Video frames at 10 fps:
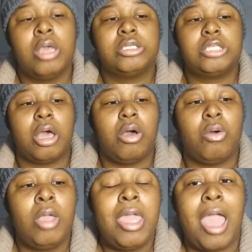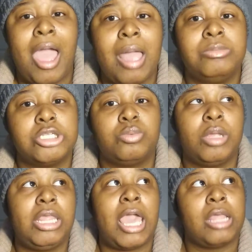So I'm just
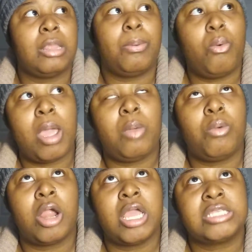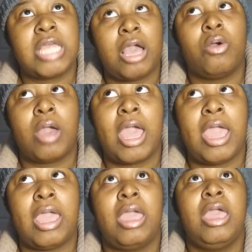really at the point where it's like,
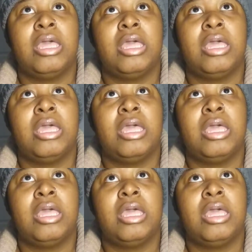okay,